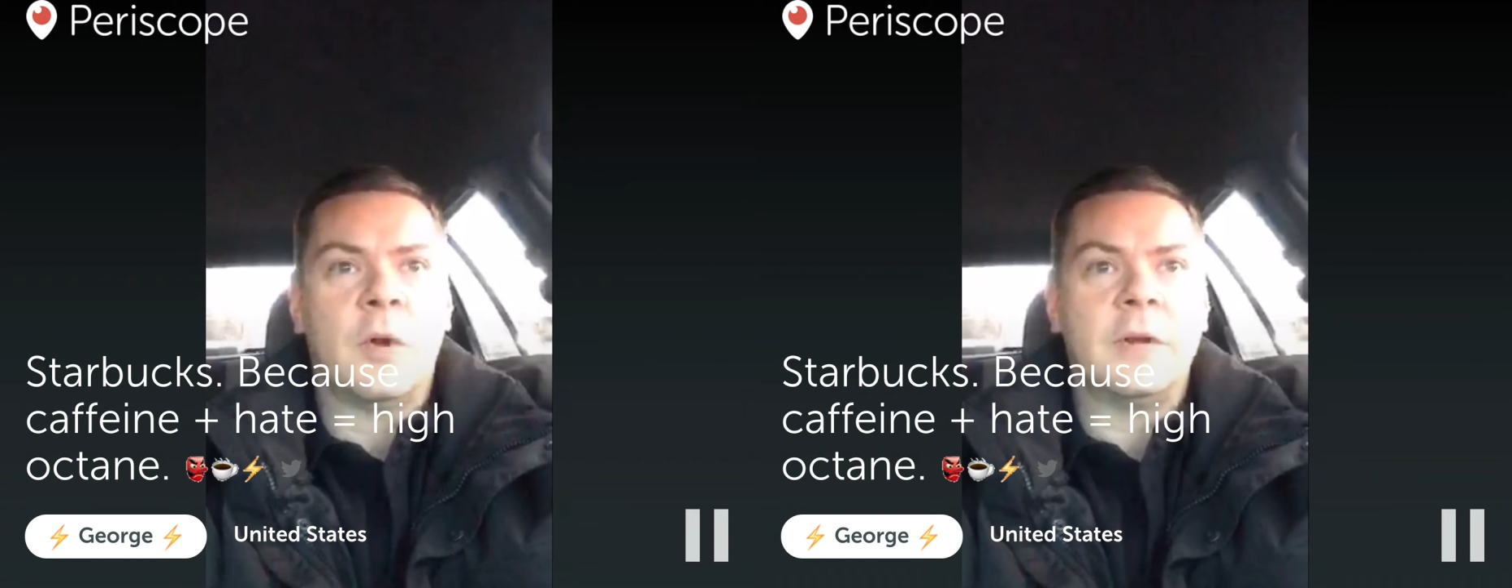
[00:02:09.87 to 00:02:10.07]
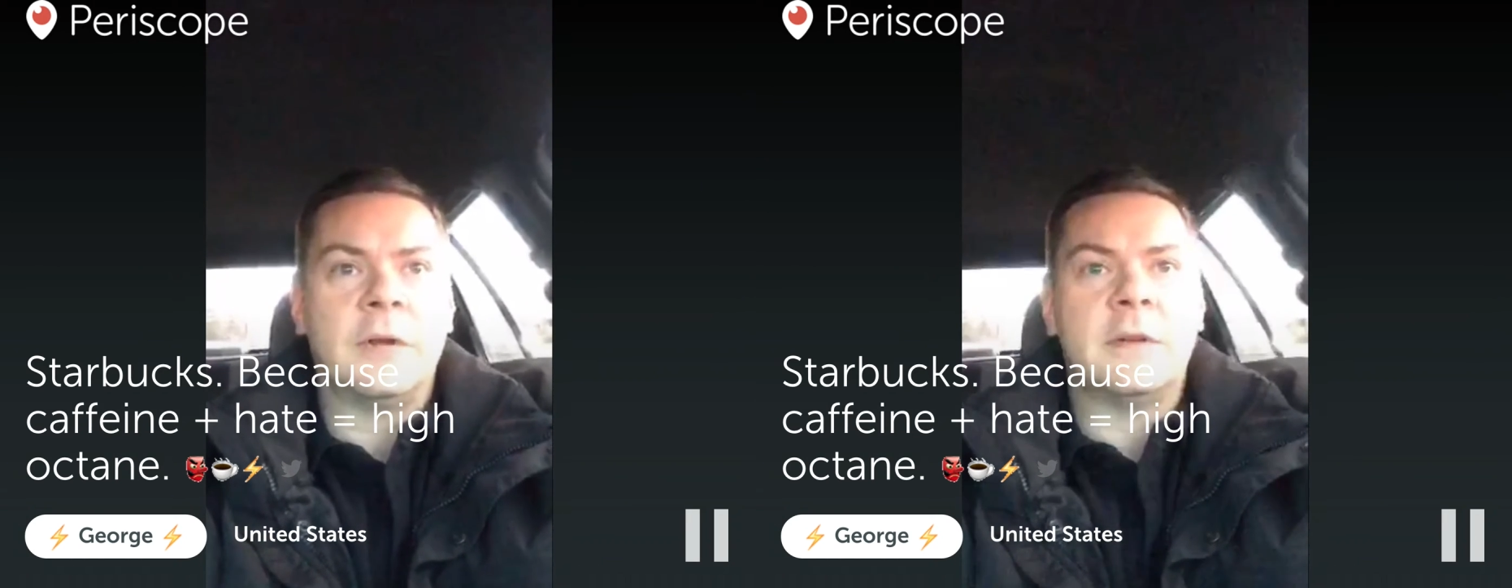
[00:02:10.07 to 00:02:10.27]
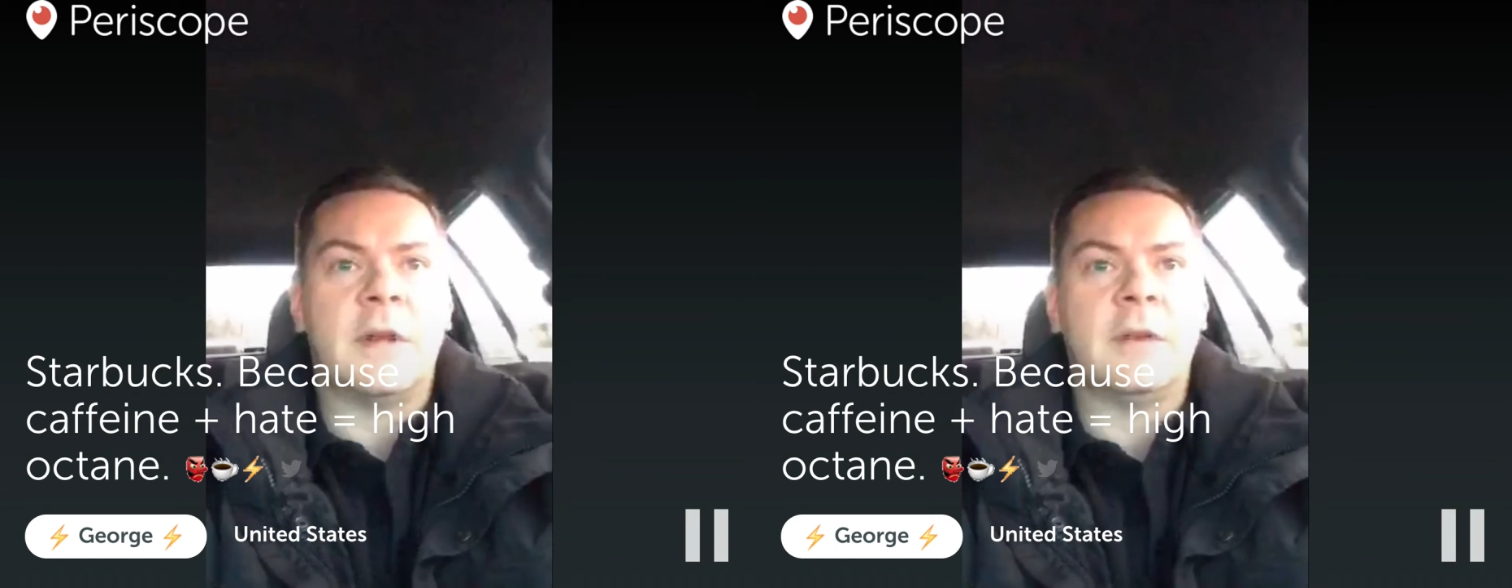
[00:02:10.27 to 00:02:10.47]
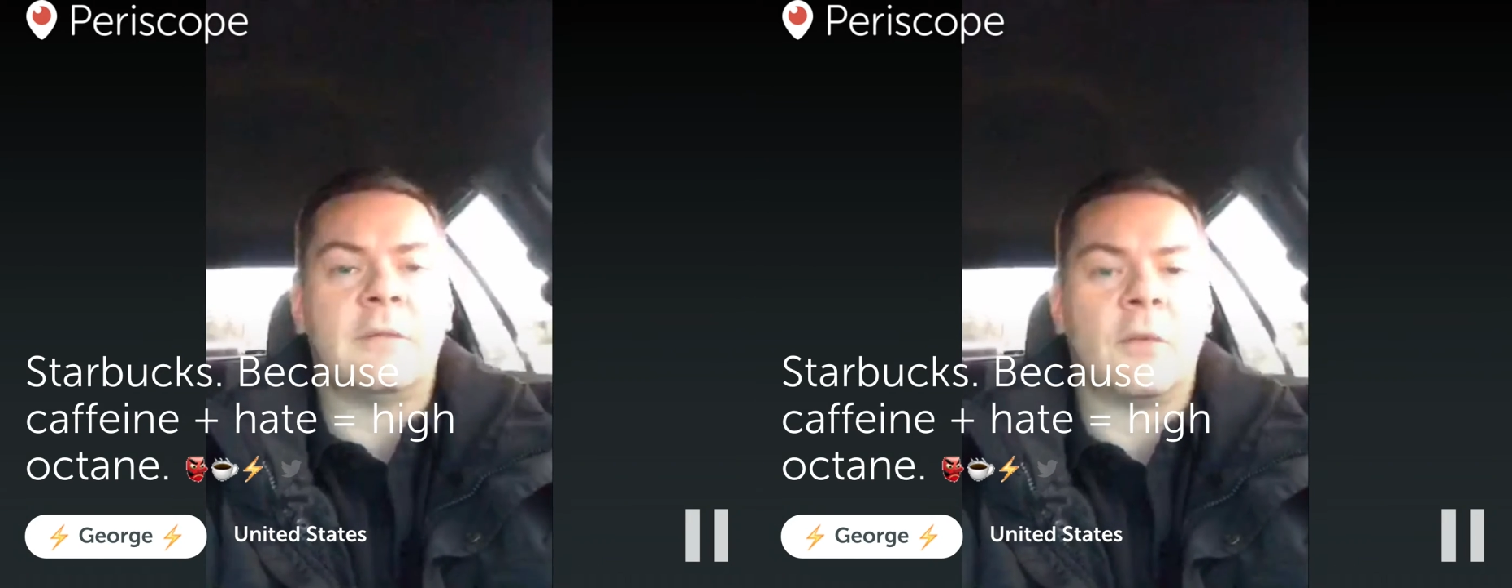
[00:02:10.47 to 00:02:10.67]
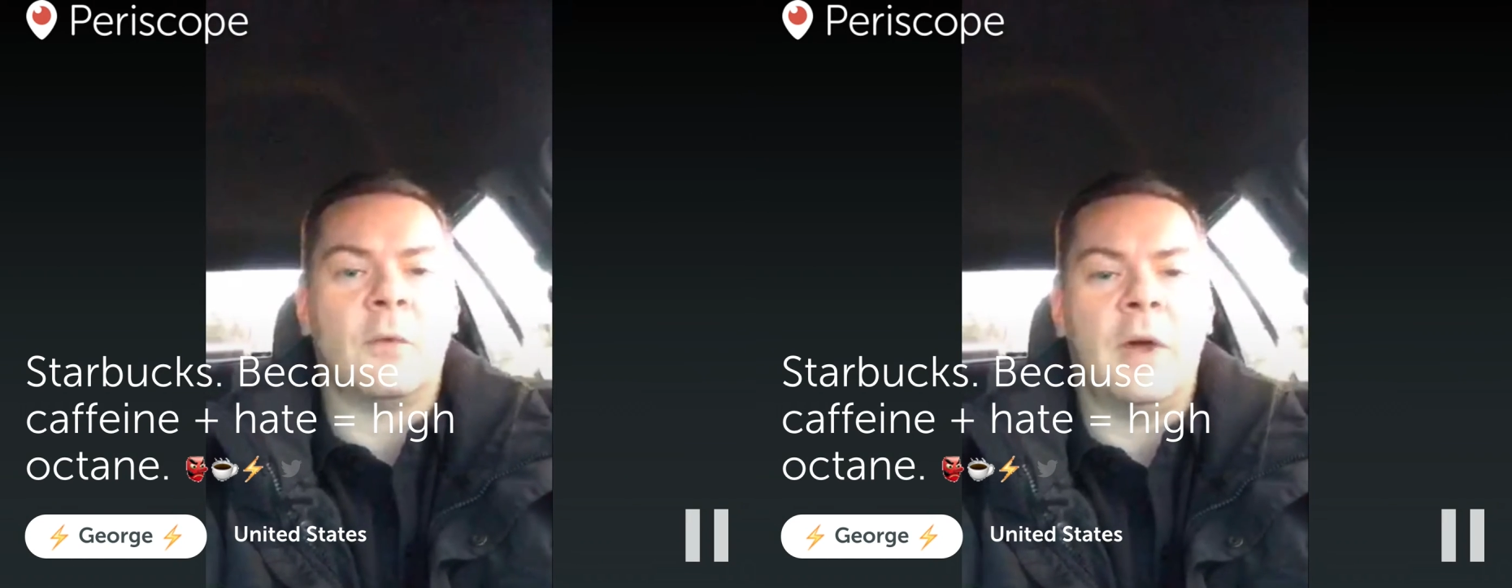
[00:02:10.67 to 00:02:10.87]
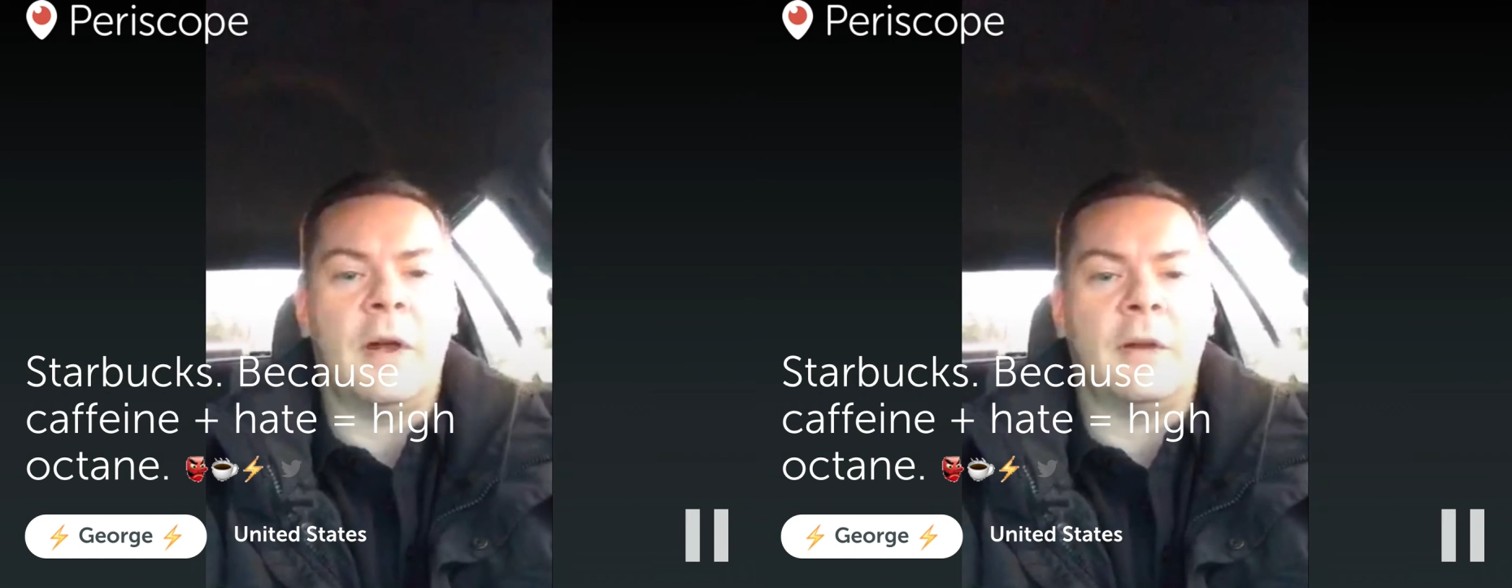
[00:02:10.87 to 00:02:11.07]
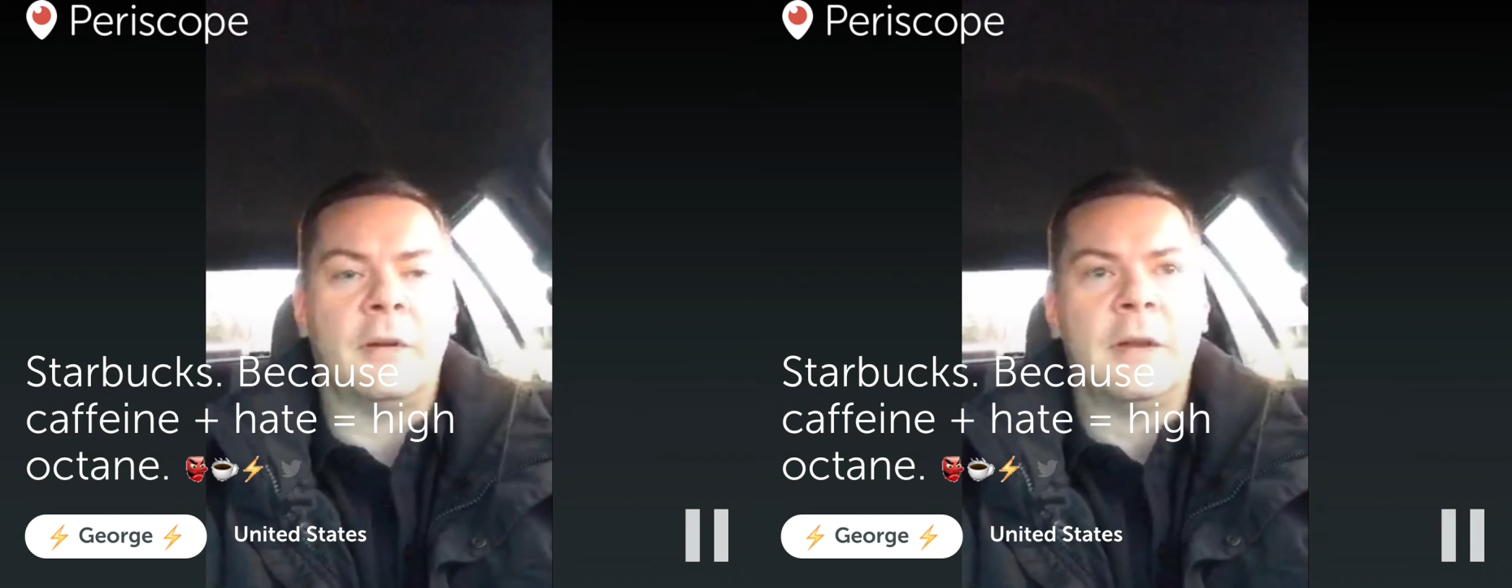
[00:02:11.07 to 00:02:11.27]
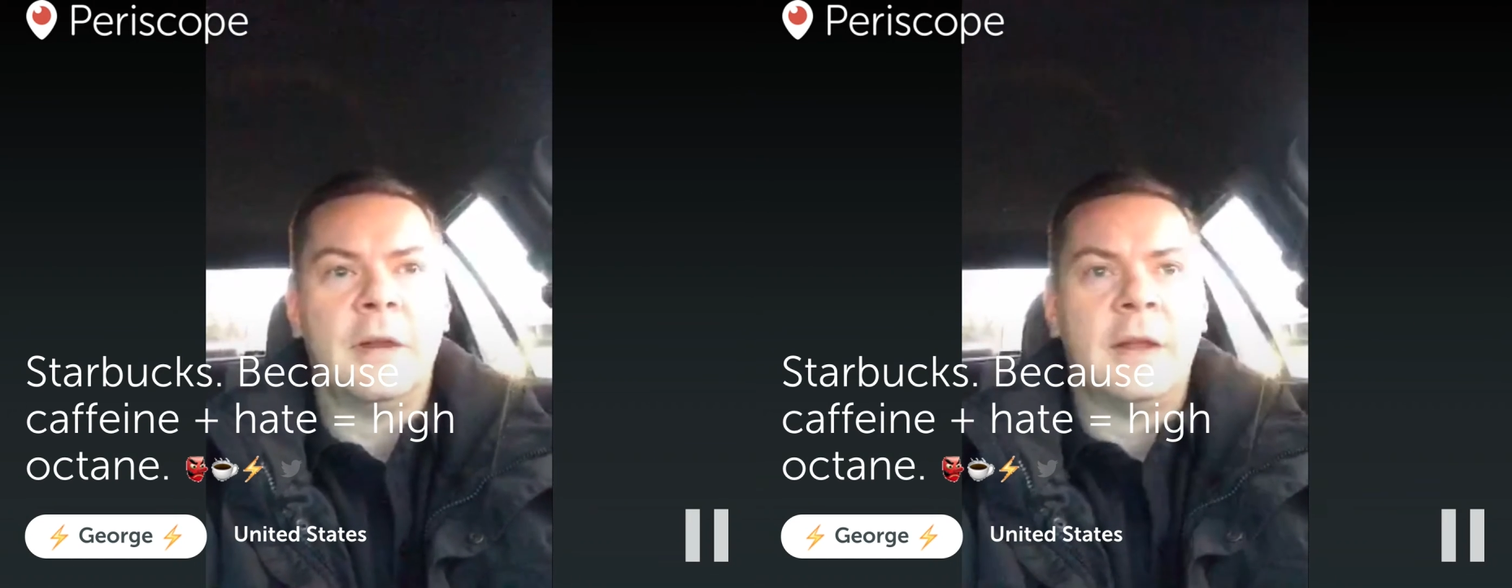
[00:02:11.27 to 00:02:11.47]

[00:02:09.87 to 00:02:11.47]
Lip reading: wanting to take for a while.